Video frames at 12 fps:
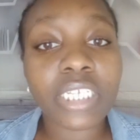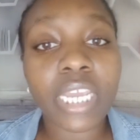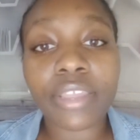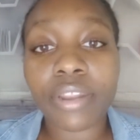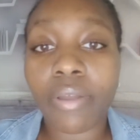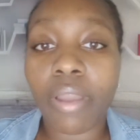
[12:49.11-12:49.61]

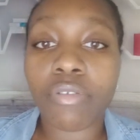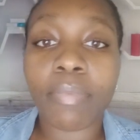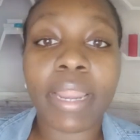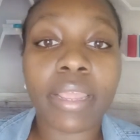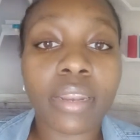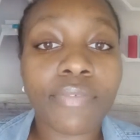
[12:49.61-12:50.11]
checking on
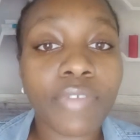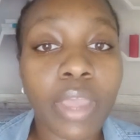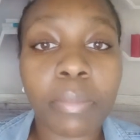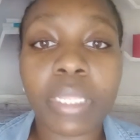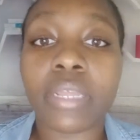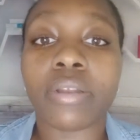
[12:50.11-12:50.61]
everybody in the
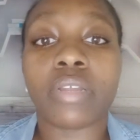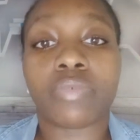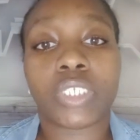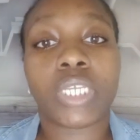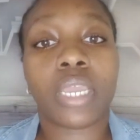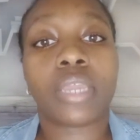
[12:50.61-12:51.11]
family, they're never
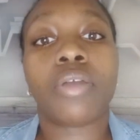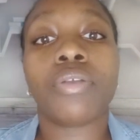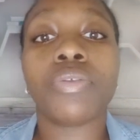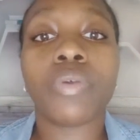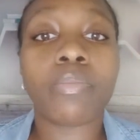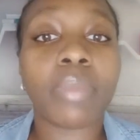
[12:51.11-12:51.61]
checking on
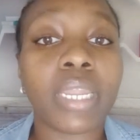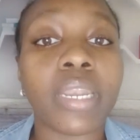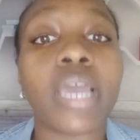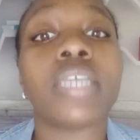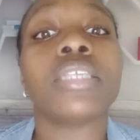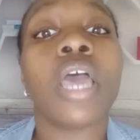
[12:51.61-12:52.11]
you and being
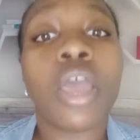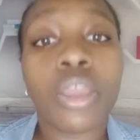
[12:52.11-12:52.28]
nice,